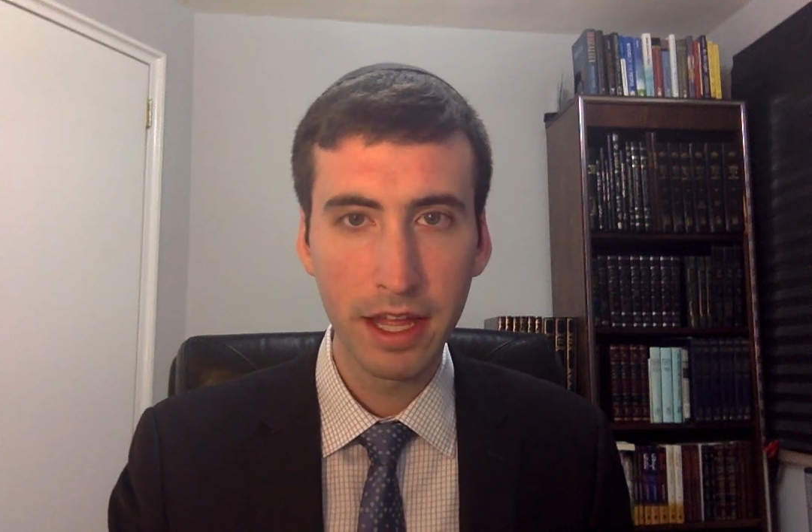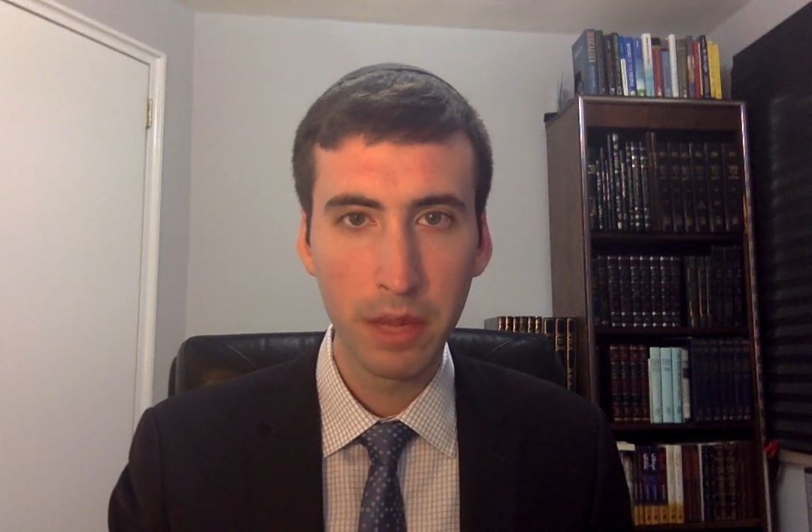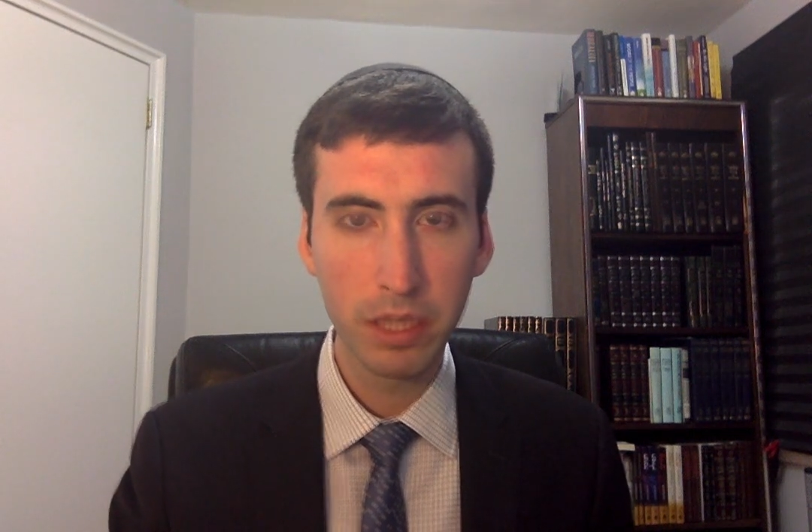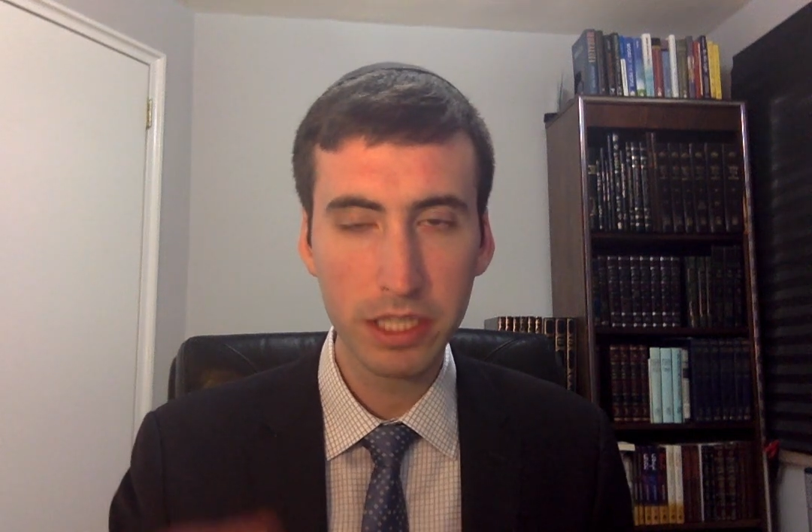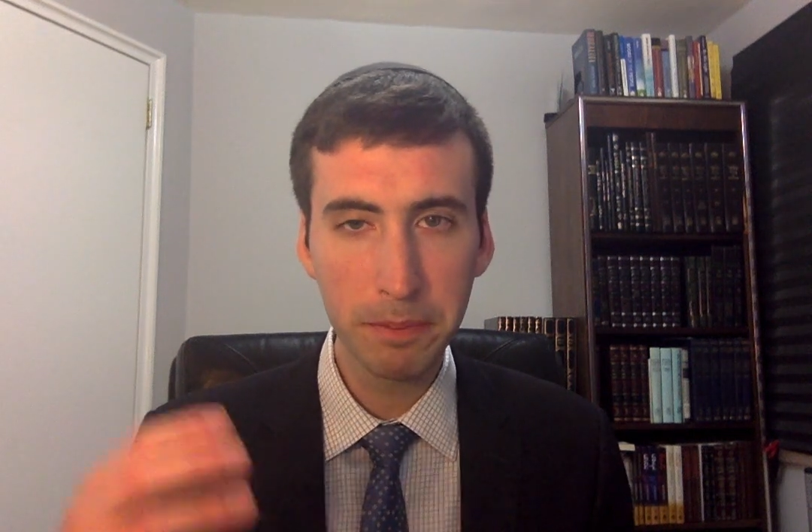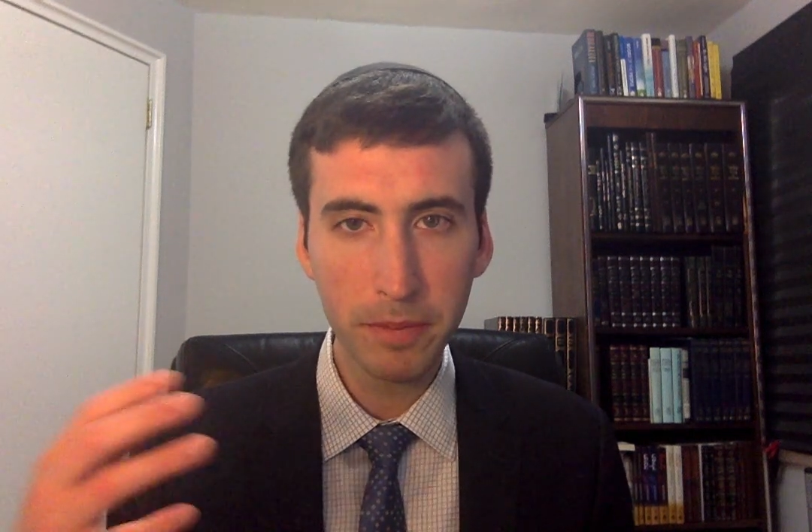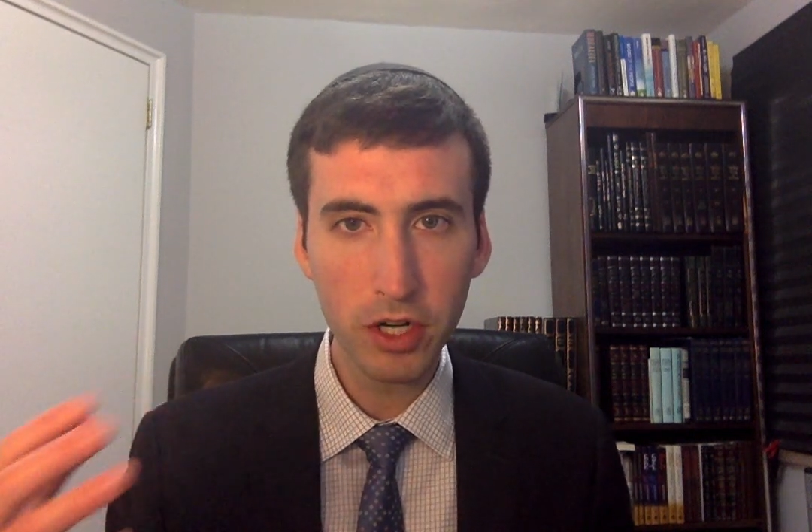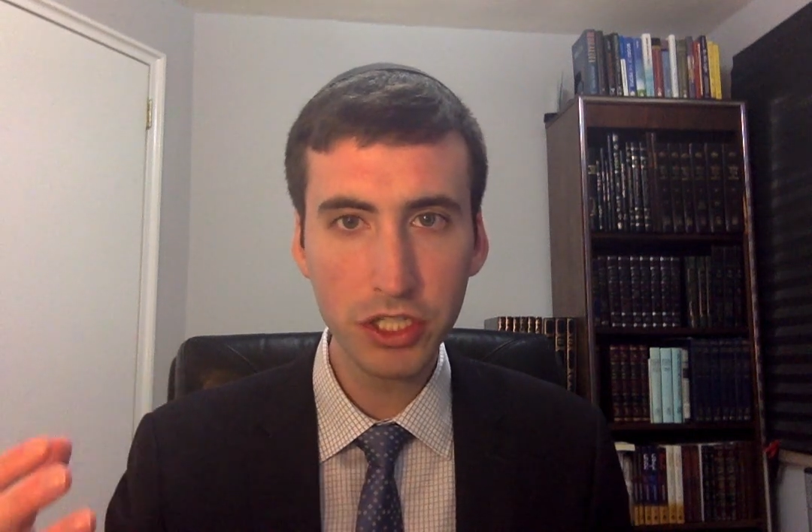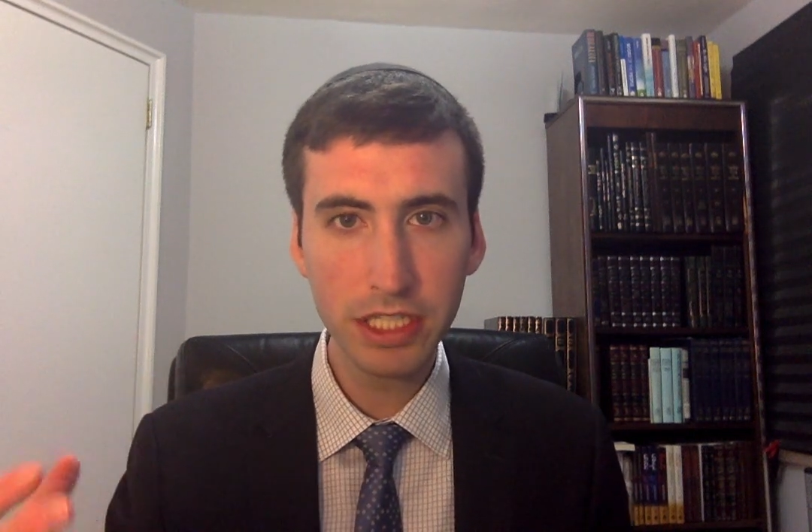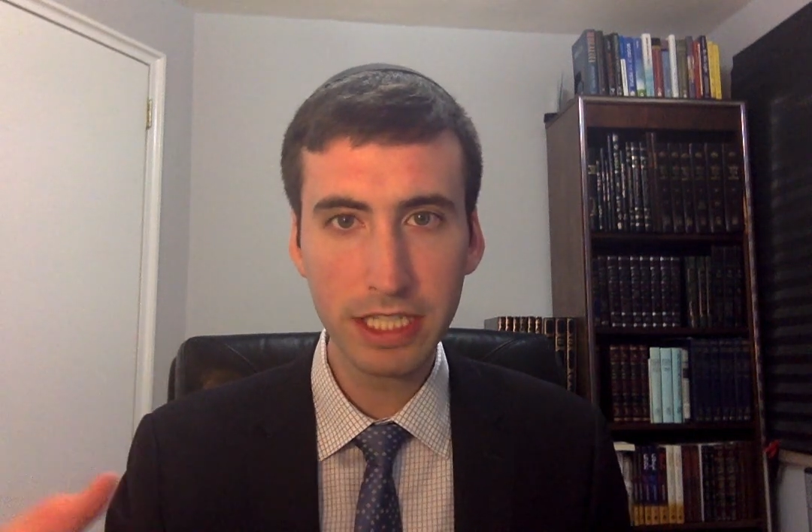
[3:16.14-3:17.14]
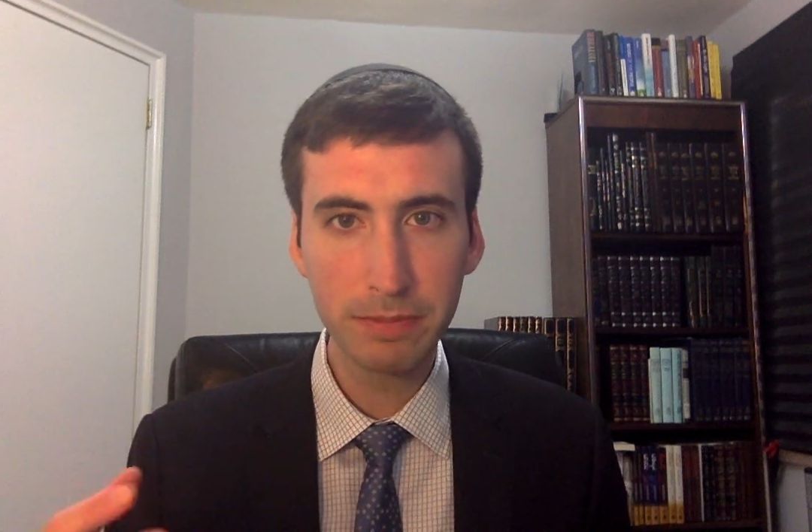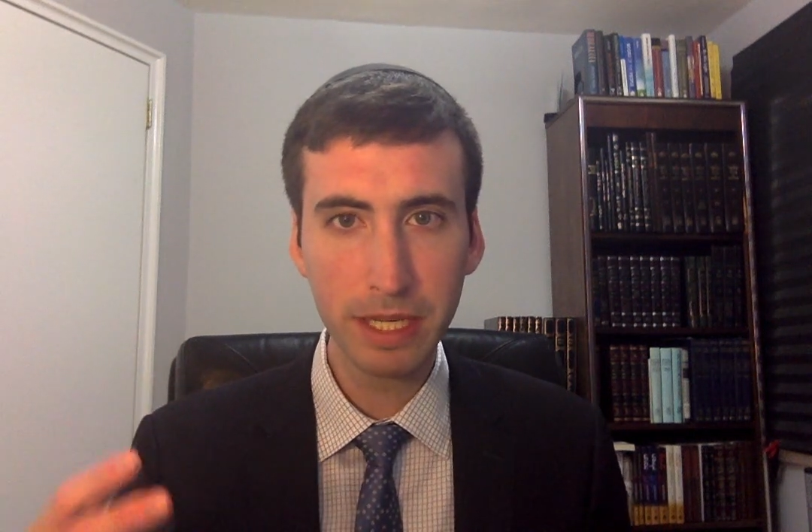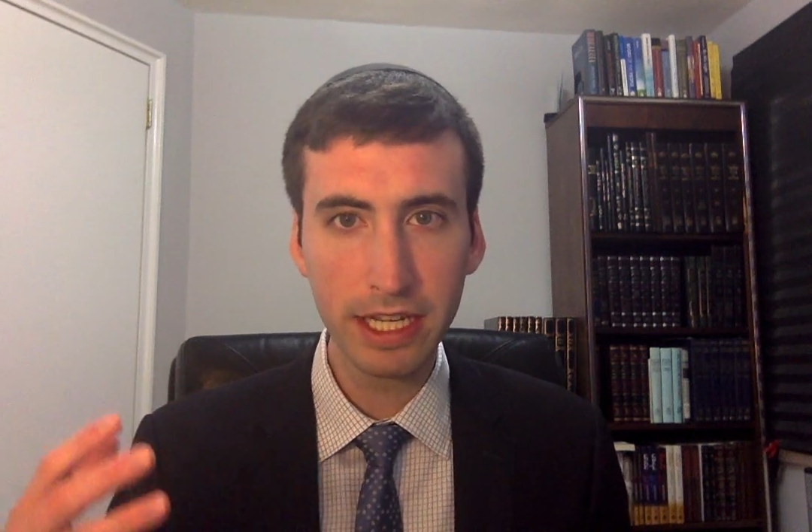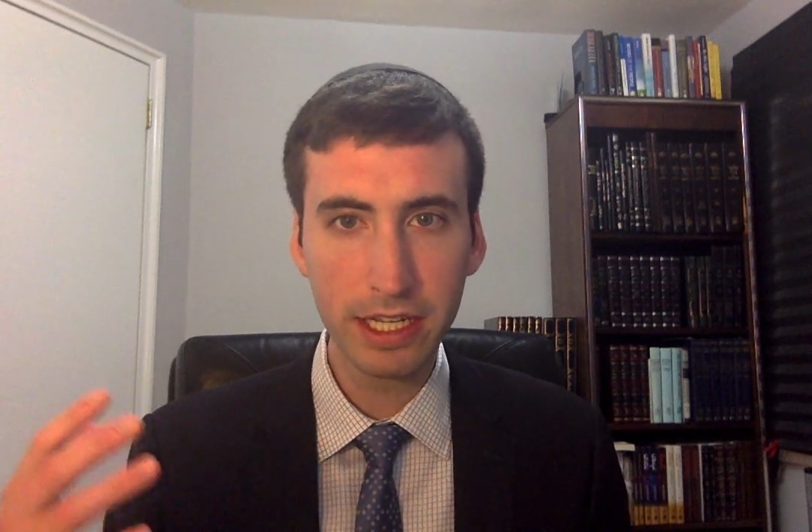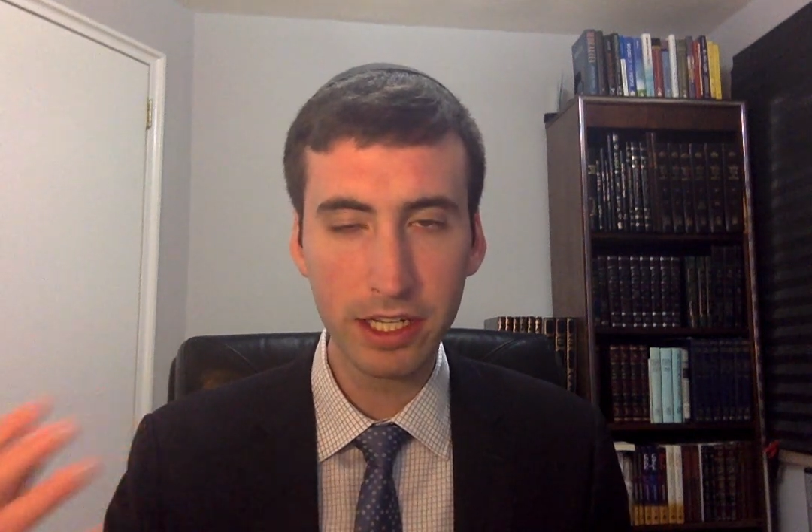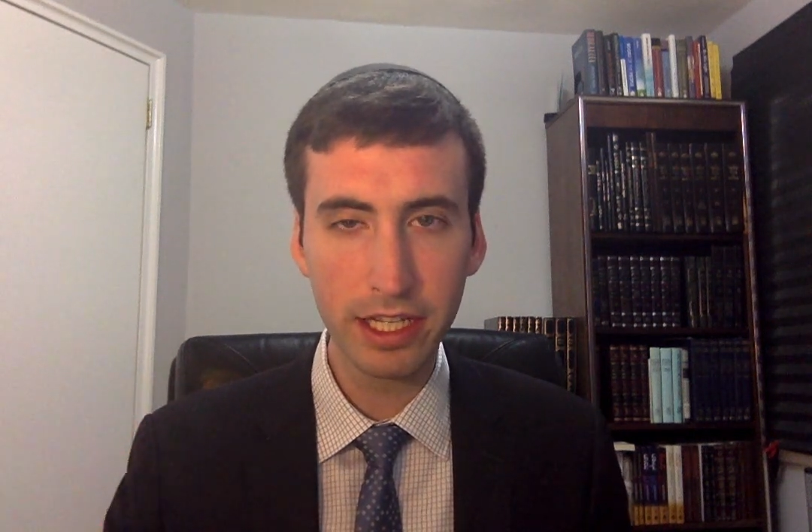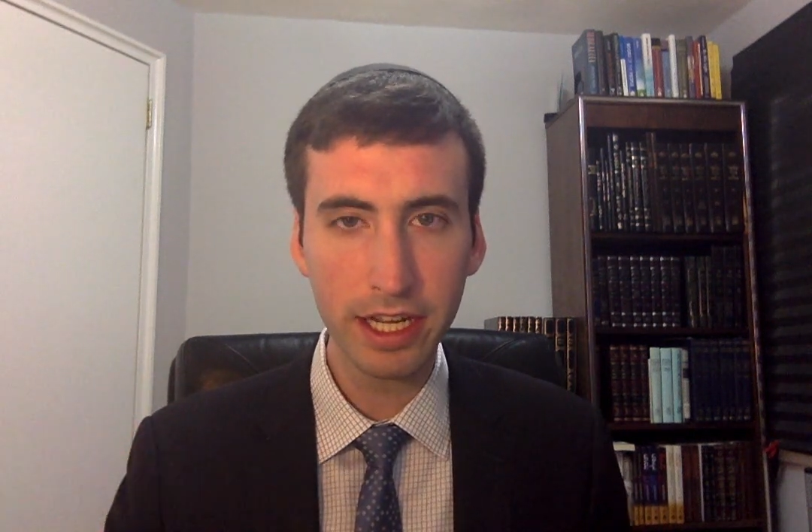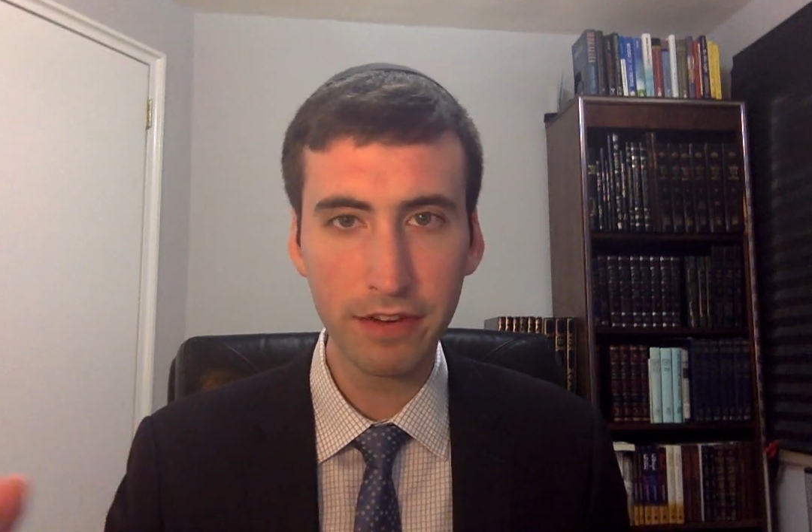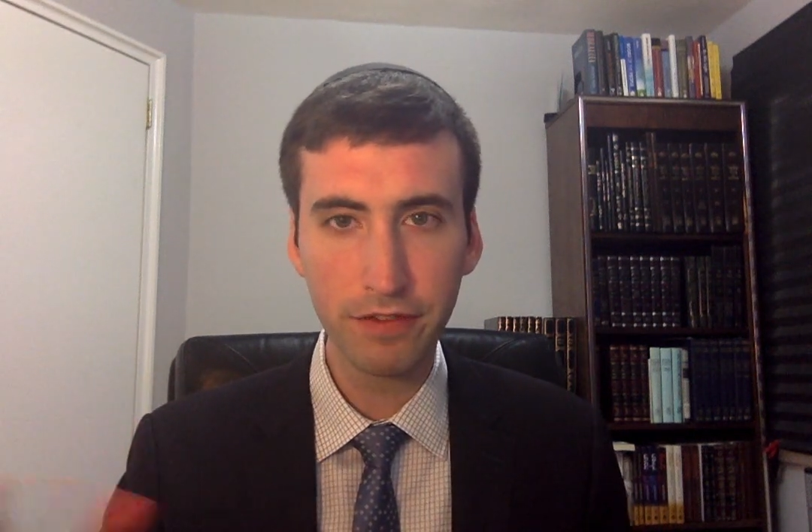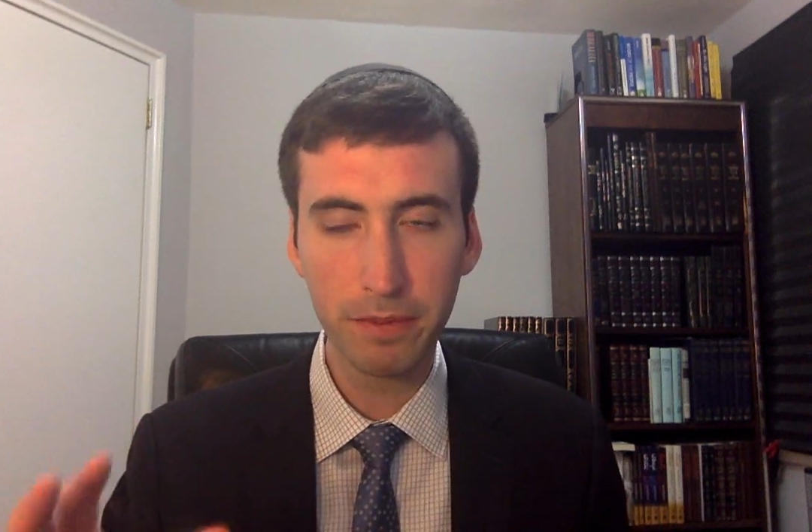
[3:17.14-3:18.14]
what emerges as being
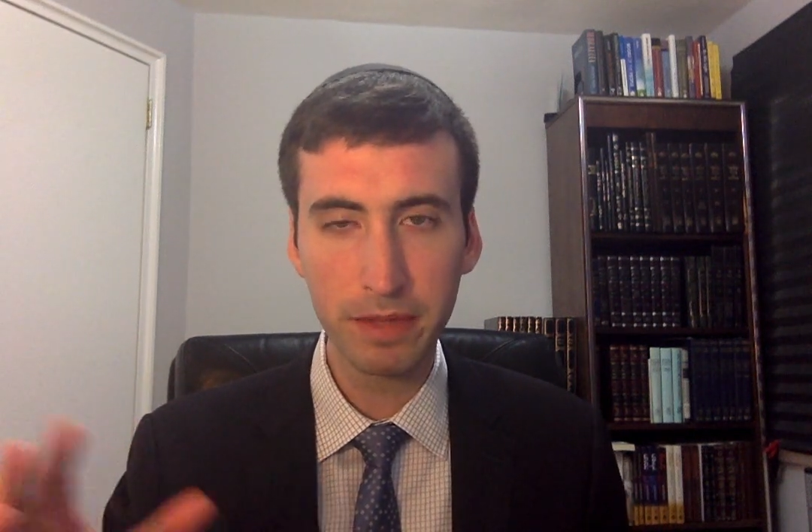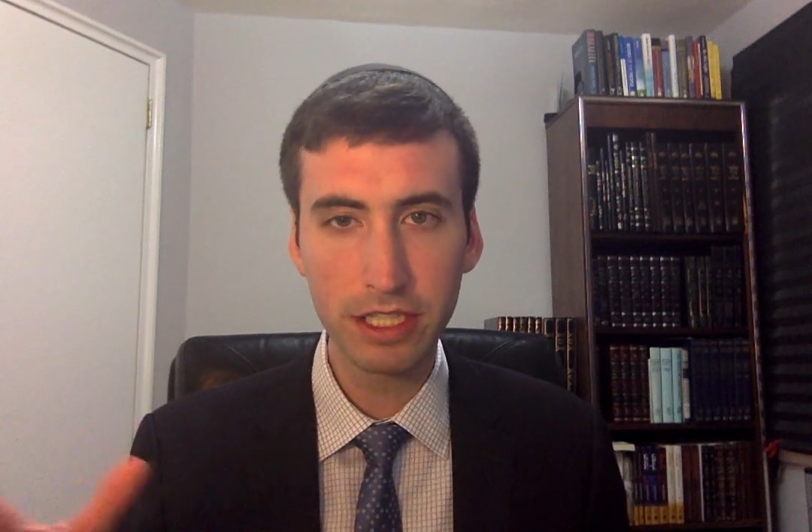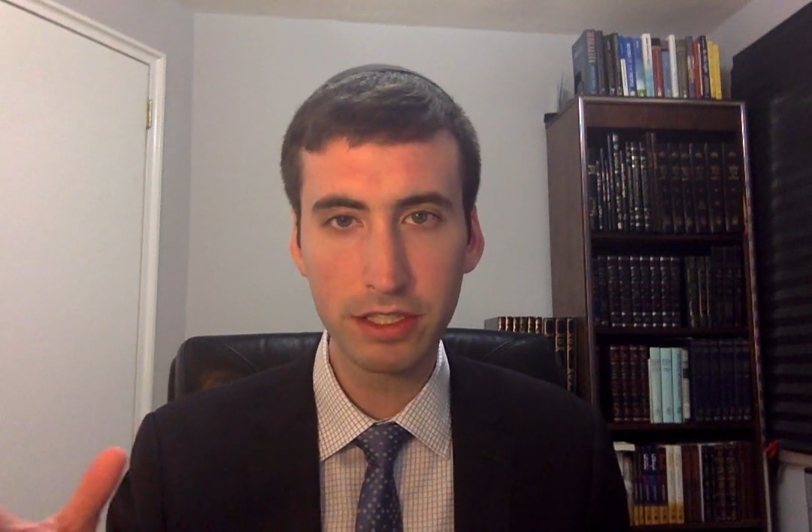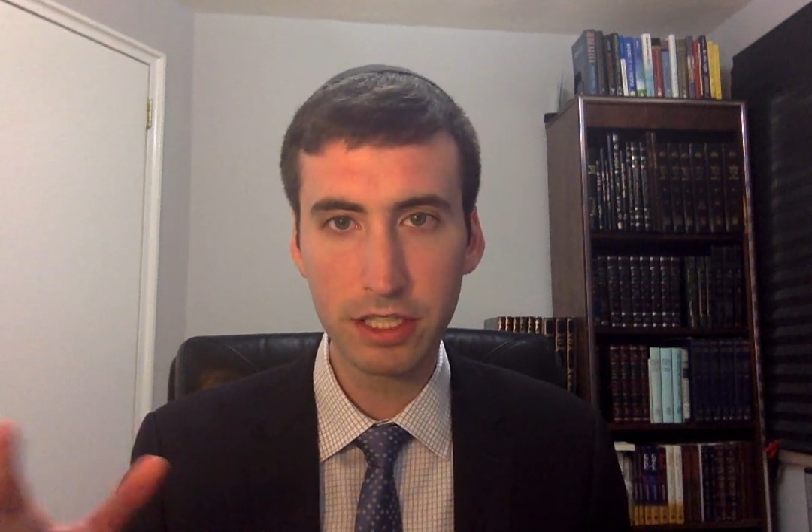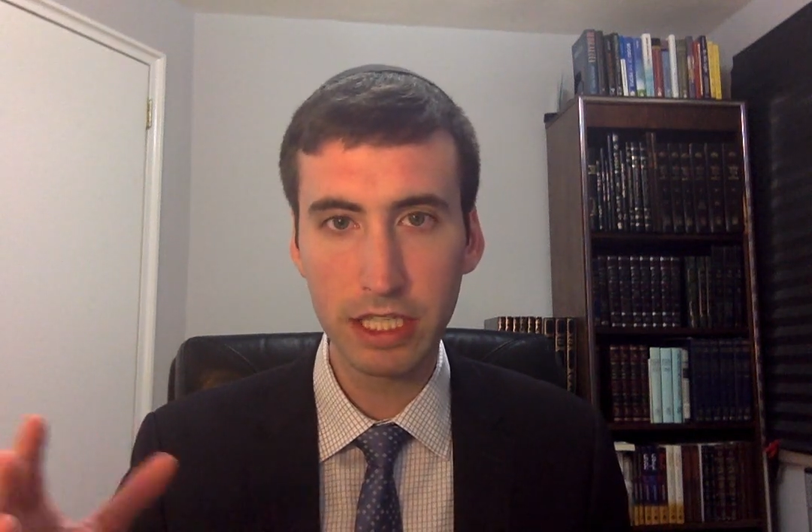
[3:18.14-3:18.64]
clear from these